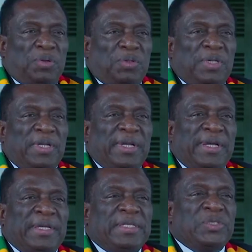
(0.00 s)
all
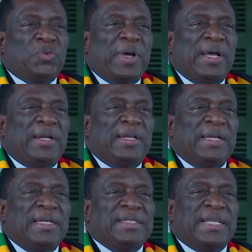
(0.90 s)
as well
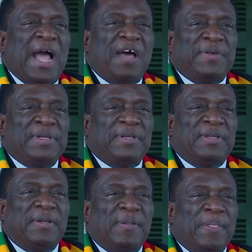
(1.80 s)
as a haven
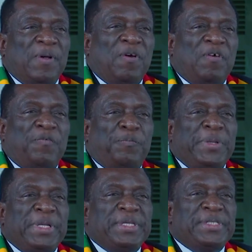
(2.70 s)
of
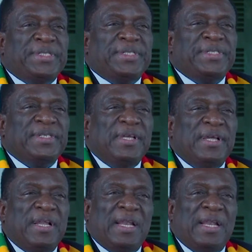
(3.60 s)
peace,